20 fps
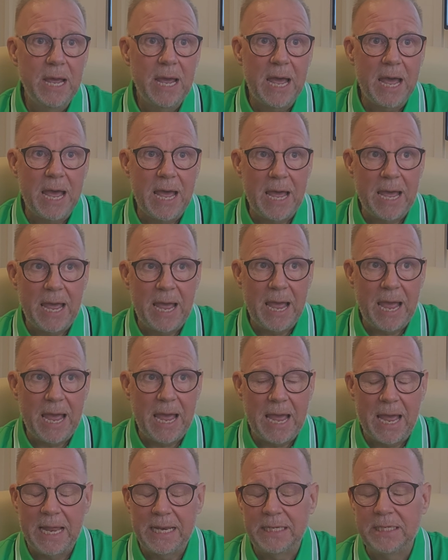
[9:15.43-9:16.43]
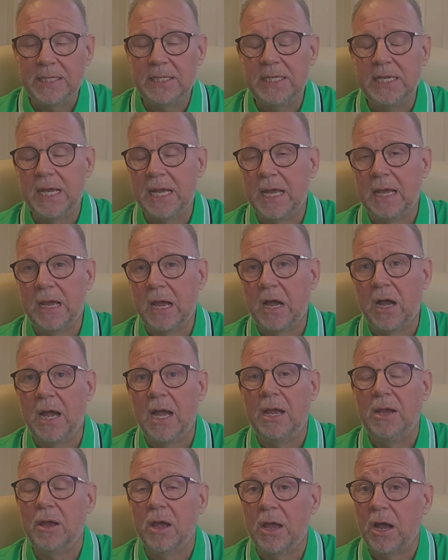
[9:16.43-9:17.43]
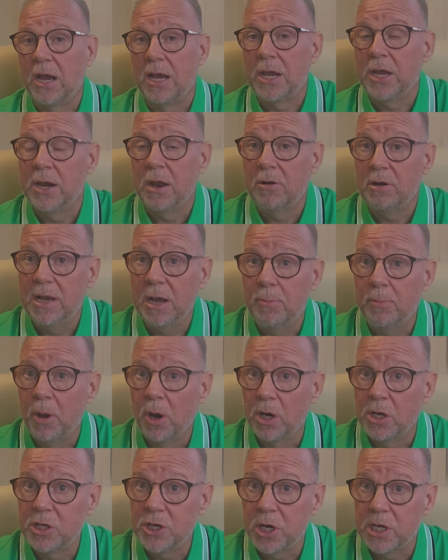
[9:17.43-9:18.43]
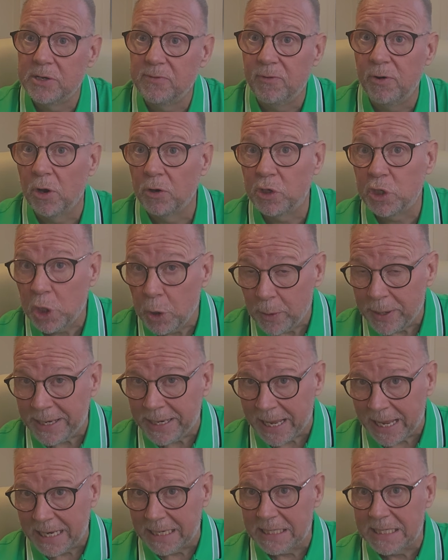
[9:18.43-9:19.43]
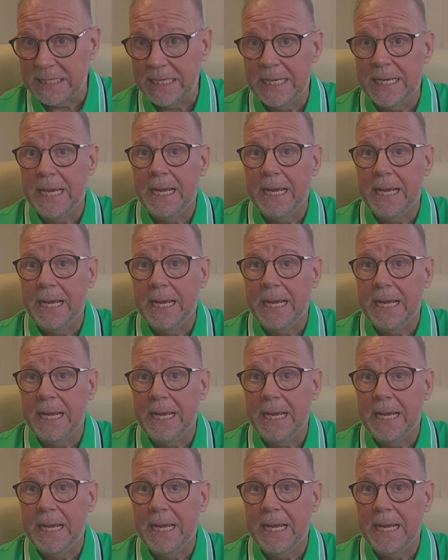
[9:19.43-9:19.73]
and I can only apologise for not doing that.